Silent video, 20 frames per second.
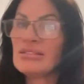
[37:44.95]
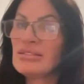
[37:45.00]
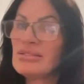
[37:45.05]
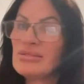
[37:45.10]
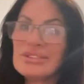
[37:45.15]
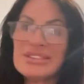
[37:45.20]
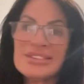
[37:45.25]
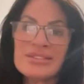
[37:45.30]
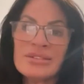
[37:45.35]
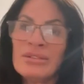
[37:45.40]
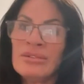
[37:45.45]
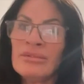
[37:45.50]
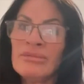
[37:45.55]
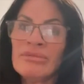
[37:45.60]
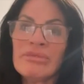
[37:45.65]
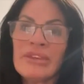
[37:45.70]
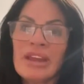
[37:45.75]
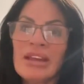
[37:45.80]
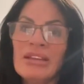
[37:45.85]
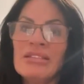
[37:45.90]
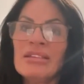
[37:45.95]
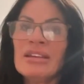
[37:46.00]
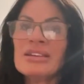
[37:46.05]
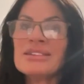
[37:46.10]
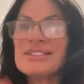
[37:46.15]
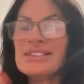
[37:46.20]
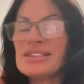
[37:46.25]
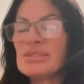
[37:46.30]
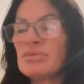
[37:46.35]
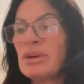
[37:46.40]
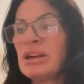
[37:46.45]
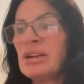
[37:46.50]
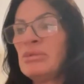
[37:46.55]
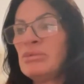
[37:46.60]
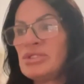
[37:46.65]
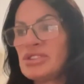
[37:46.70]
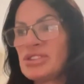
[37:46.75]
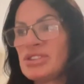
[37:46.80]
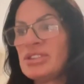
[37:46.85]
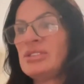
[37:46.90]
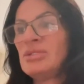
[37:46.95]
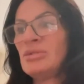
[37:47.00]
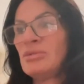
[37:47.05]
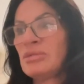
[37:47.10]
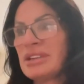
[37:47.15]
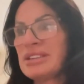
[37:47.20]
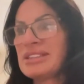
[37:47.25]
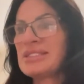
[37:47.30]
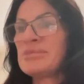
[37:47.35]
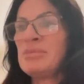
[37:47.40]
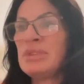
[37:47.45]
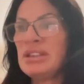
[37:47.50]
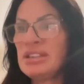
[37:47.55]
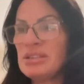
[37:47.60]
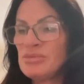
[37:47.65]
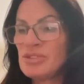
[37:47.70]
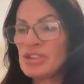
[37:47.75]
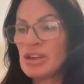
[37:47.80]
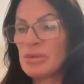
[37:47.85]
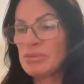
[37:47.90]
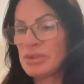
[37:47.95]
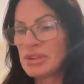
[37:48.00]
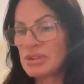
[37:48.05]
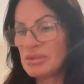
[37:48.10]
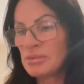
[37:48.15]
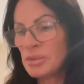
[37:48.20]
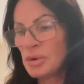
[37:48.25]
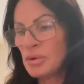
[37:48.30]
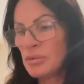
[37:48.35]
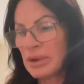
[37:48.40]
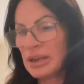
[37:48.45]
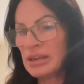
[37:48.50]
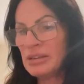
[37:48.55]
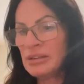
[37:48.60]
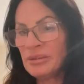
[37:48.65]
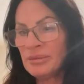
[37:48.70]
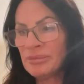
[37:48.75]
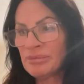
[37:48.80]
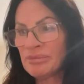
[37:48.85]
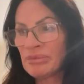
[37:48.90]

No, it's not. And this is why we're seeing all this mediumship at the moment.